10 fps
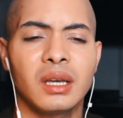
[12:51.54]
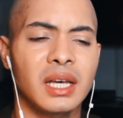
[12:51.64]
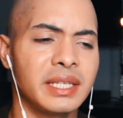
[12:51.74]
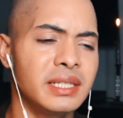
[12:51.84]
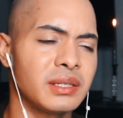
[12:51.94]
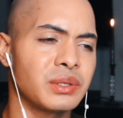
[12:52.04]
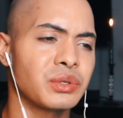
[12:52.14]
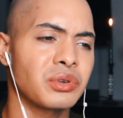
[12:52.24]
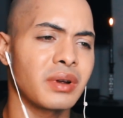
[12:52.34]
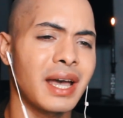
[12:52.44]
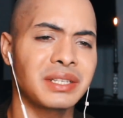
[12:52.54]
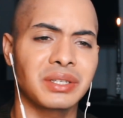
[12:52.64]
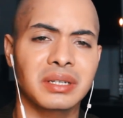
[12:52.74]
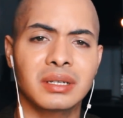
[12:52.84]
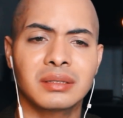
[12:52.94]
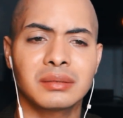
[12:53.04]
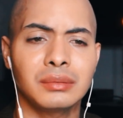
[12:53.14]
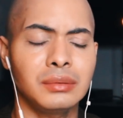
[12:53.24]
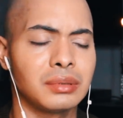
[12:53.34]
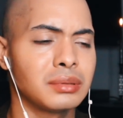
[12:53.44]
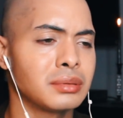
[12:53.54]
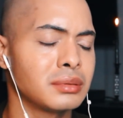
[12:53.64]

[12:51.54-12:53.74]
God, this is tragic. Oof.